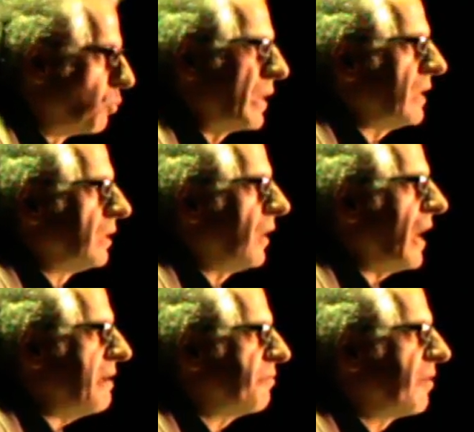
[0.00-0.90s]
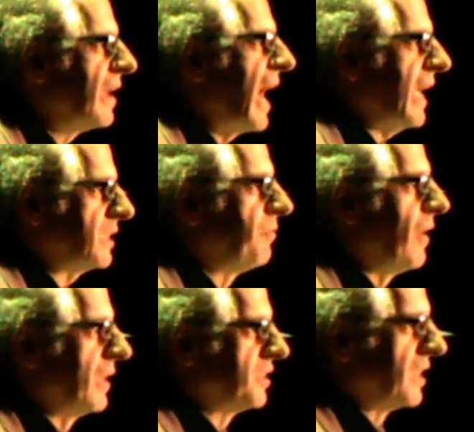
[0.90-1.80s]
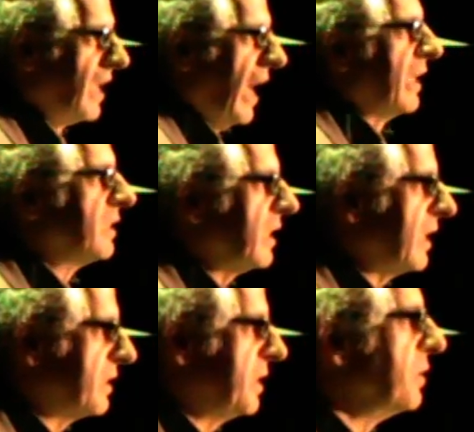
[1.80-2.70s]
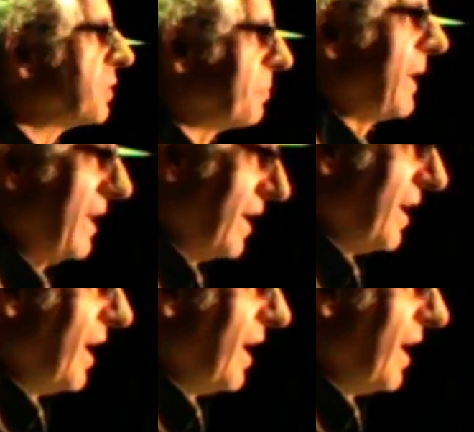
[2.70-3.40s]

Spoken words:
real-life X-Files. And excuse me,